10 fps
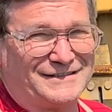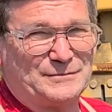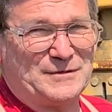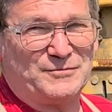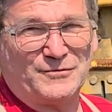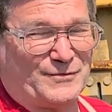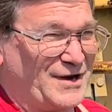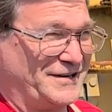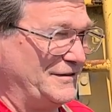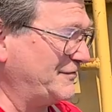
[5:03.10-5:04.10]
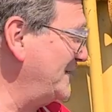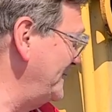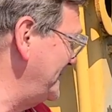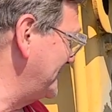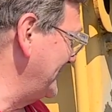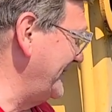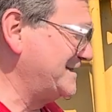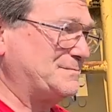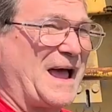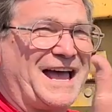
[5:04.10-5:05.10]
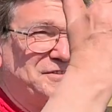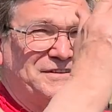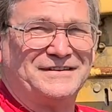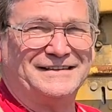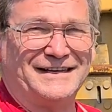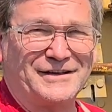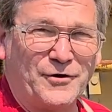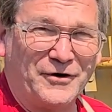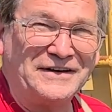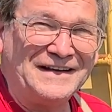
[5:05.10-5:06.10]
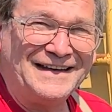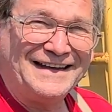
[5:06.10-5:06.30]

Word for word: the people we were renting it from. We just said, let's patch it and get going.